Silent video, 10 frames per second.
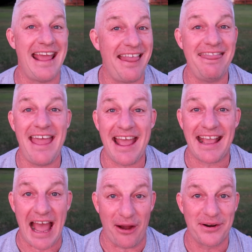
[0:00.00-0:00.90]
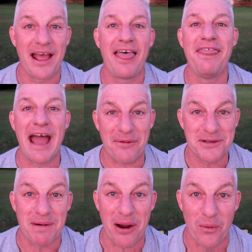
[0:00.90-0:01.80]
getting the heck out. That
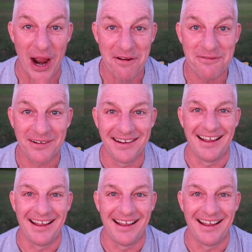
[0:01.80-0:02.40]
was my wife.